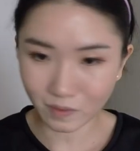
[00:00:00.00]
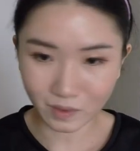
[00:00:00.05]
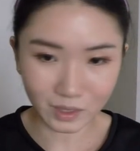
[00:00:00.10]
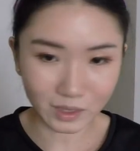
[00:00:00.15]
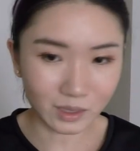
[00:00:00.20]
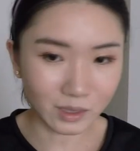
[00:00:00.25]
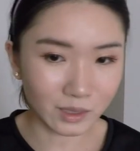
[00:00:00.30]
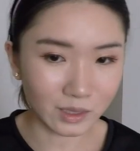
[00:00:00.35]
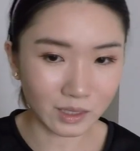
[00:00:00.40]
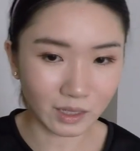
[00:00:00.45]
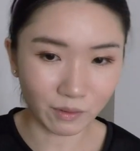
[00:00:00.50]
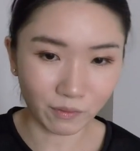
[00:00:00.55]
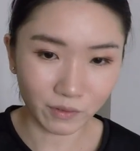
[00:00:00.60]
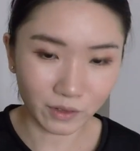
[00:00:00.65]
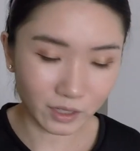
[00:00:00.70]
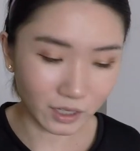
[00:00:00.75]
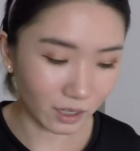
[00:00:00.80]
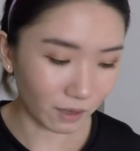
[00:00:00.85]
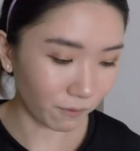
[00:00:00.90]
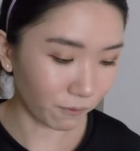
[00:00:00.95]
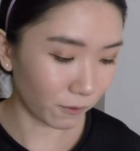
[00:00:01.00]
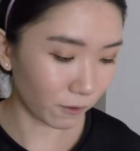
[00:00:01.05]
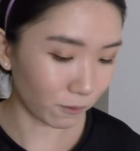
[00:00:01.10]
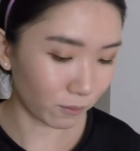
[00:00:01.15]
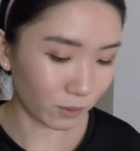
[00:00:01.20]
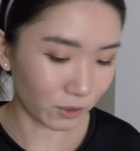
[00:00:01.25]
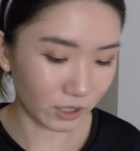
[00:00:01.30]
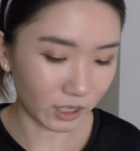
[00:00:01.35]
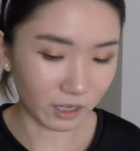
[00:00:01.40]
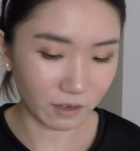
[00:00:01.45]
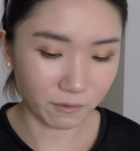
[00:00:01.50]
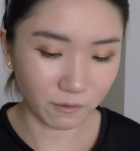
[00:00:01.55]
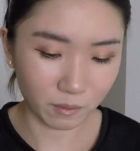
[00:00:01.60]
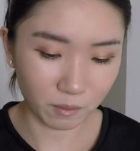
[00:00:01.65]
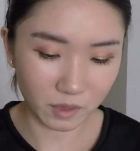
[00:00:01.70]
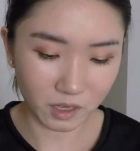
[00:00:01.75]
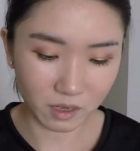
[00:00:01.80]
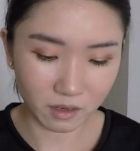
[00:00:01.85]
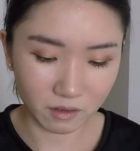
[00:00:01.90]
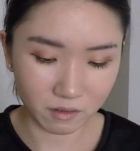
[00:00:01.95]
this is definitely a fail product for
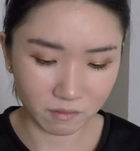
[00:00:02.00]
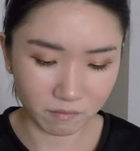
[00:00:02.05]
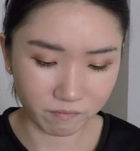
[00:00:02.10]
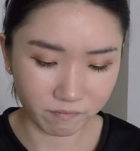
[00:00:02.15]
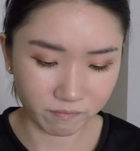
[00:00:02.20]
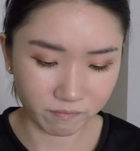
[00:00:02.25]
me.